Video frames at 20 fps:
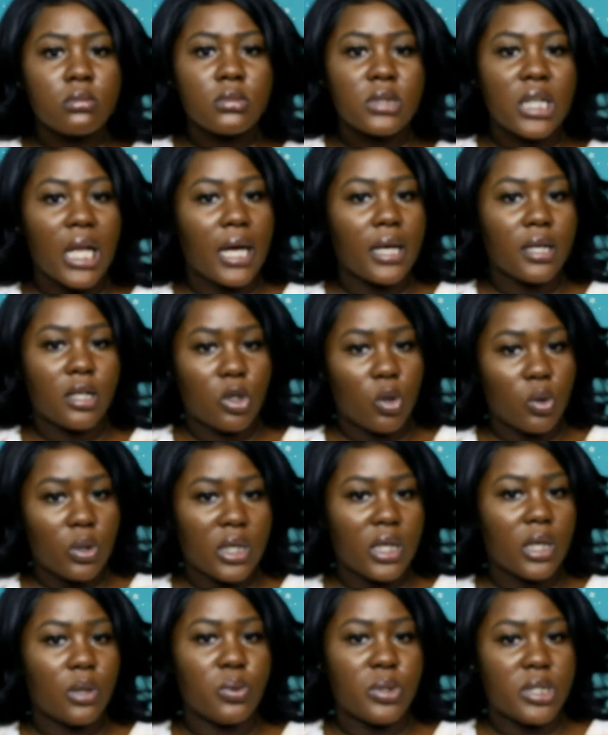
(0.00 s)
Like, no
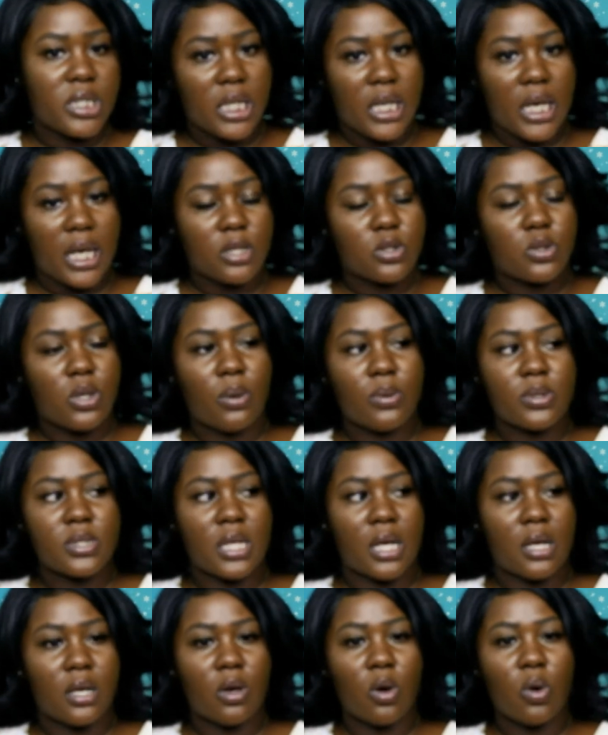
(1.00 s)
nigga would say that. So I was
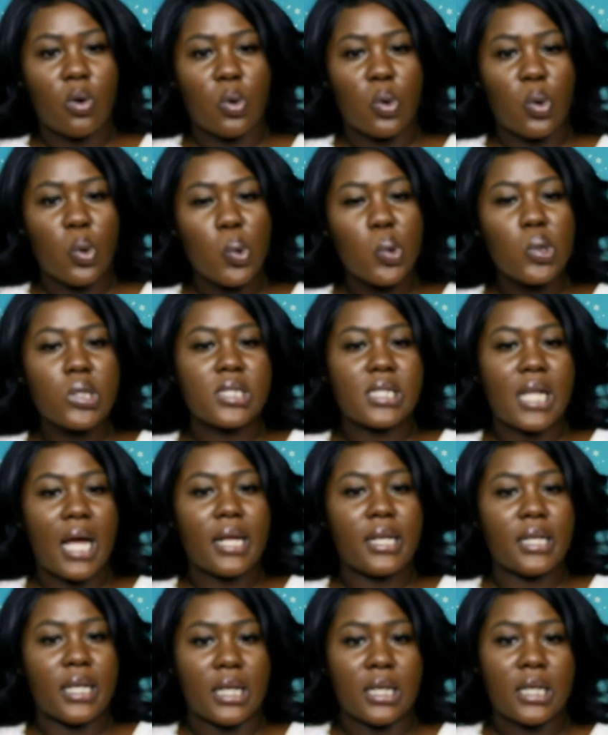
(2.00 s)
like, oh, who is
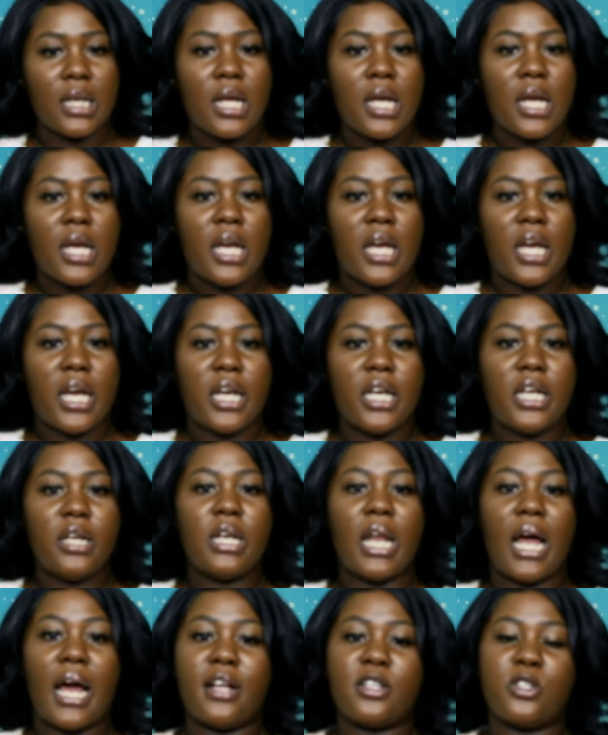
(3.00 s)
that then? And he
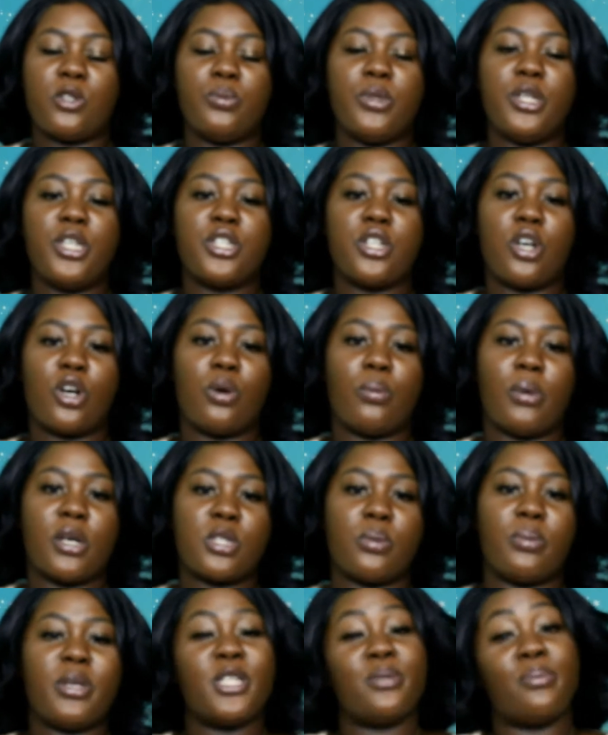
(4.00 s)
lied to me. He talking about
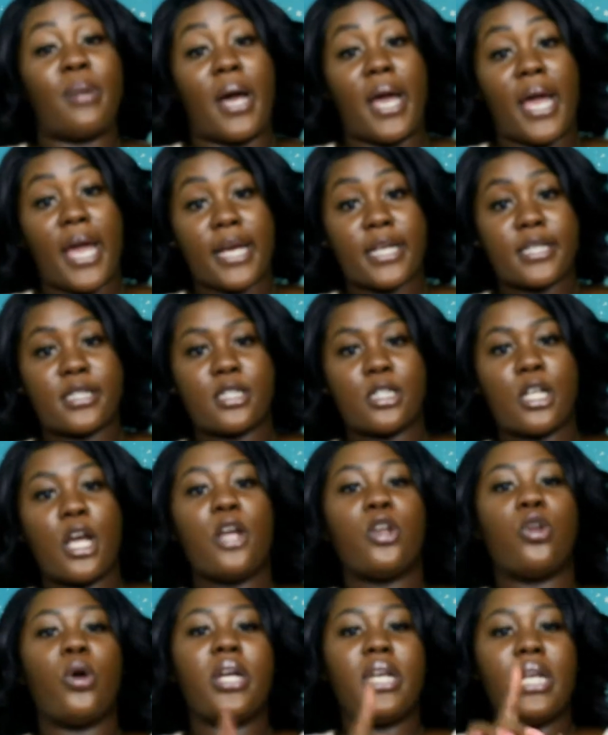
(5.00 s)
some, it's my ex.
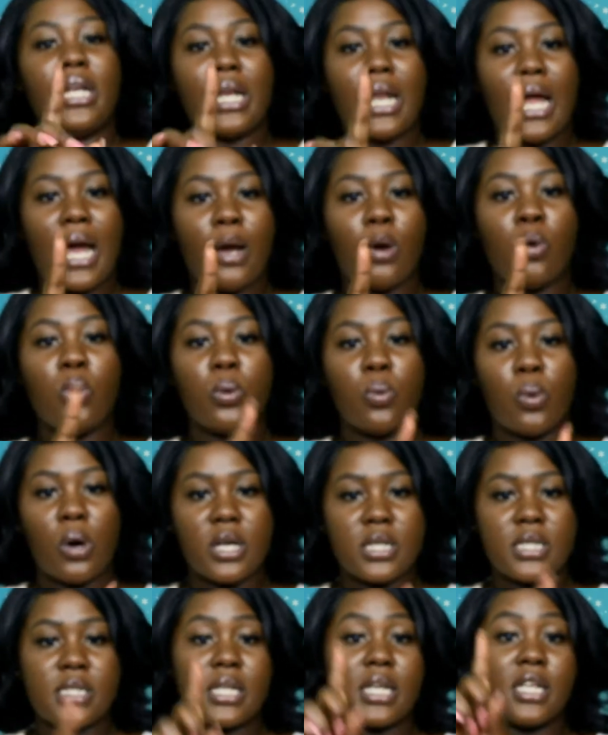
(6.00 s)
No, he didn't lie who it
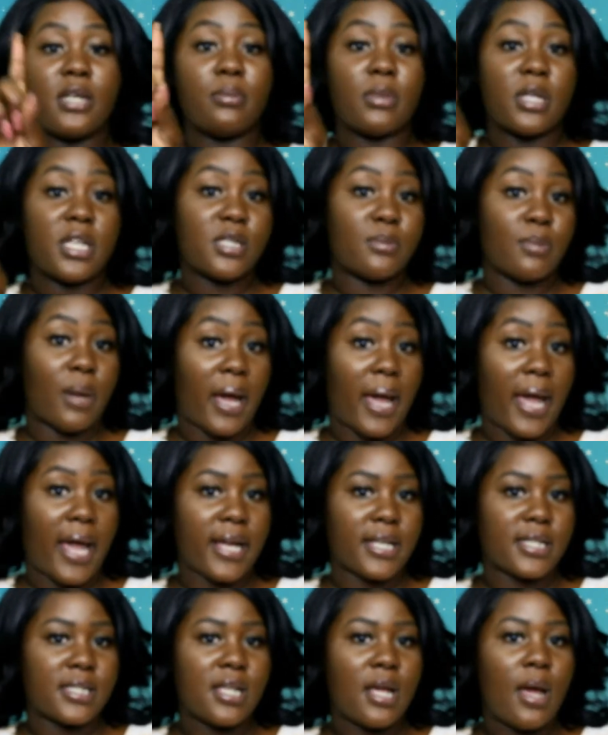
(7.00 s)
was. He said, it's my
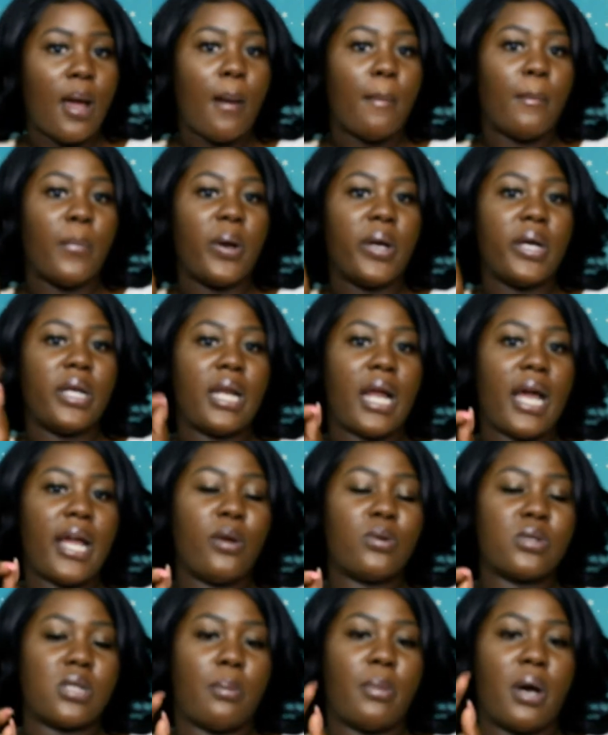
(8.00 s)
ex. But he lied. He
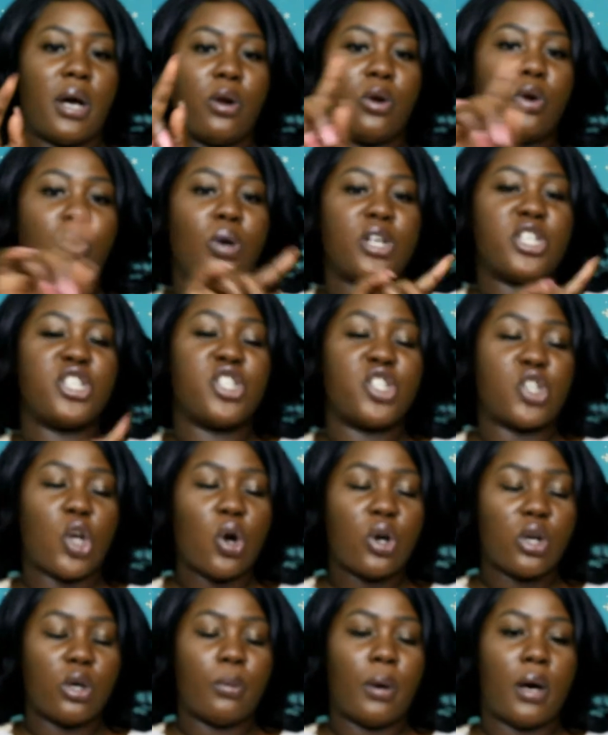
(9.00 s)
was about, I don't know what she's
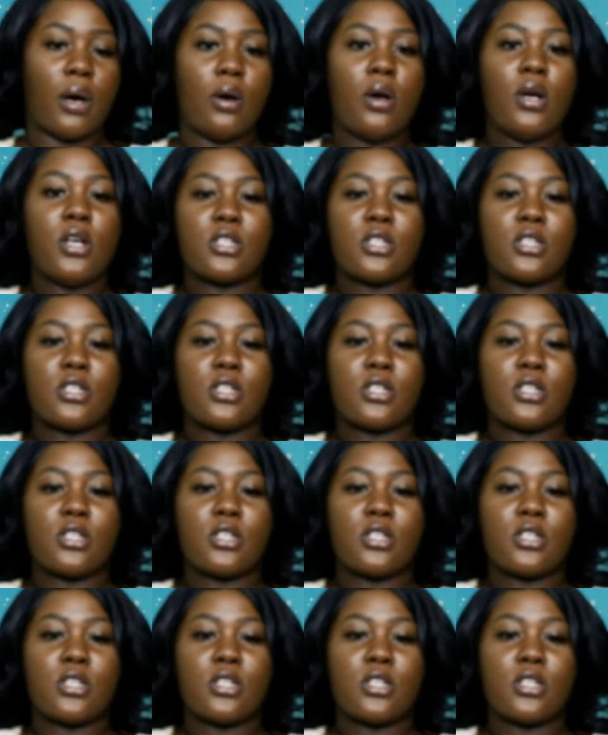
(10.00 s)
talking about.